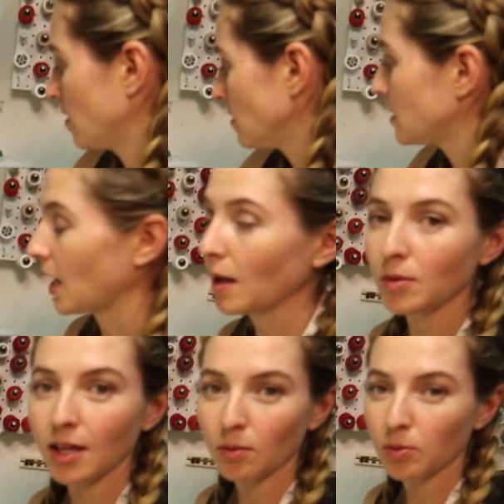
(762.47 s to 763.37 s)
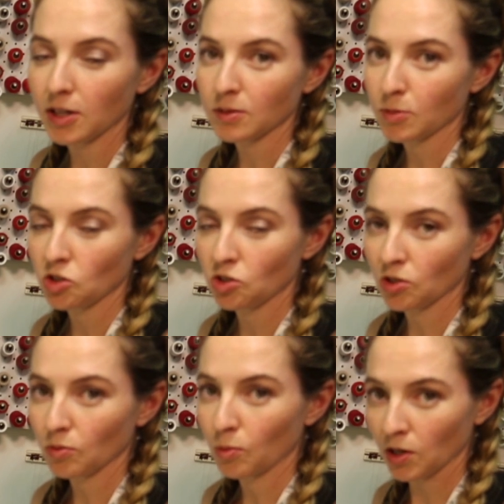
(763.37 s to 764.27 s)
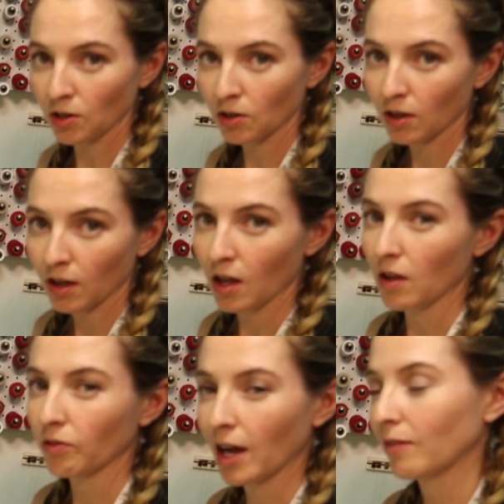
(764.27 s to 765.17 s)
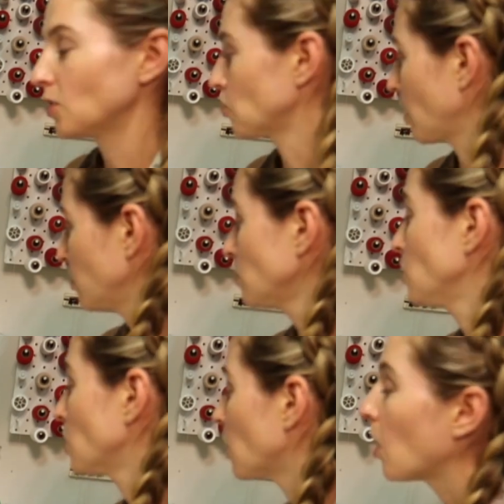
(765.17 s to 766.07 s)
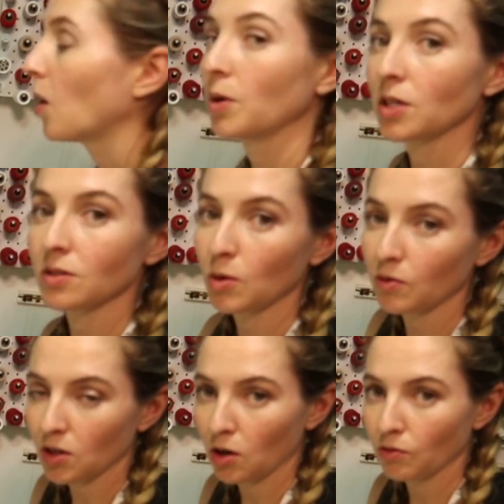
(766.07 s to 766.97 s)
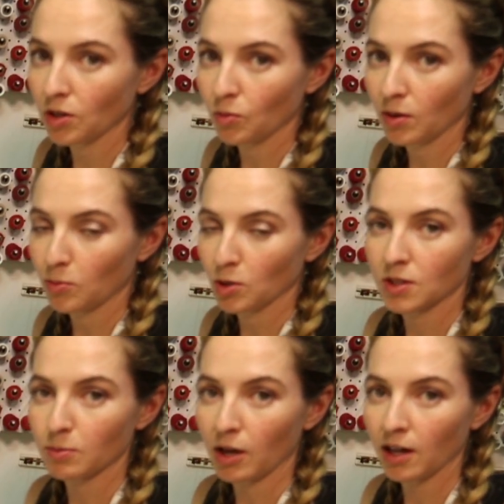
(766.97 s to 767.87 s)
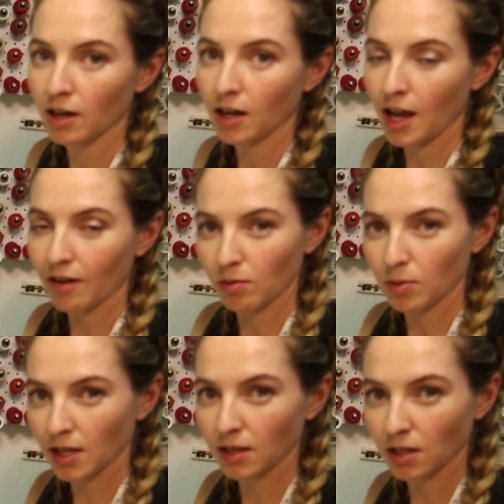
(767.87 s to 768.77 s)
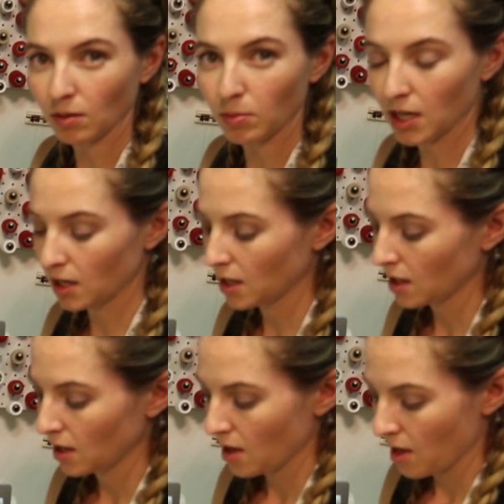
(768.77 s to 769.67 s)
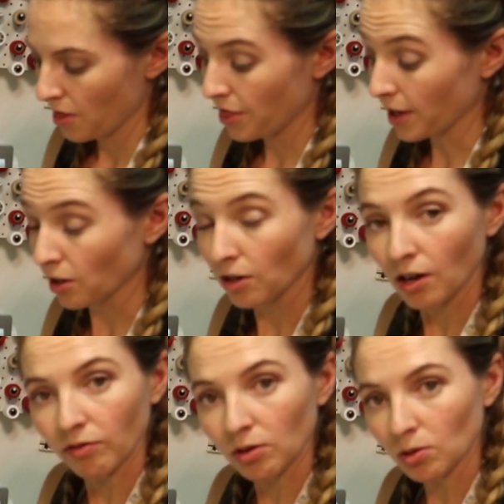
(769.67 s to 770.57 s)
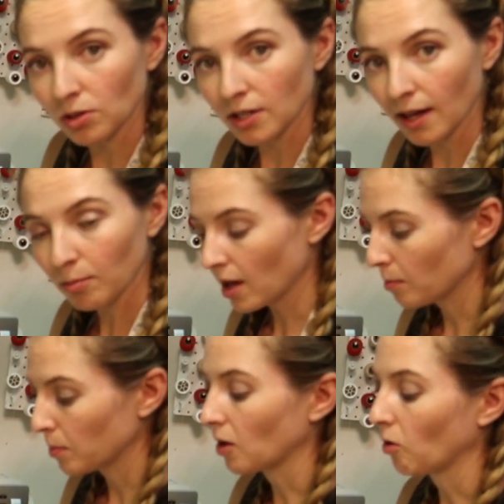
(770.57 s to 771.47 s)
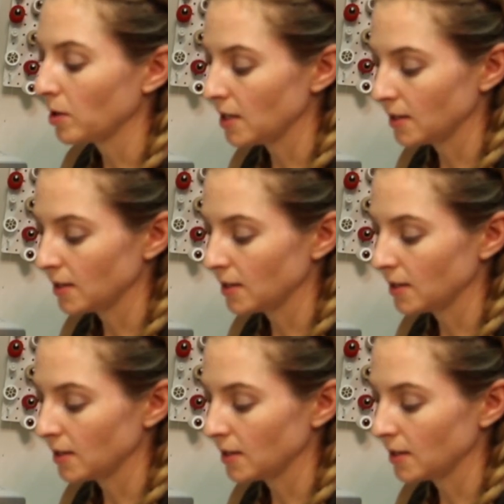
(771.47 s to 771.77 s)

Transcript: The same needle placement should work. If you're having trouble, you can always move it over one more spot and have it be a little bit thicker of a rolled hem, but it will be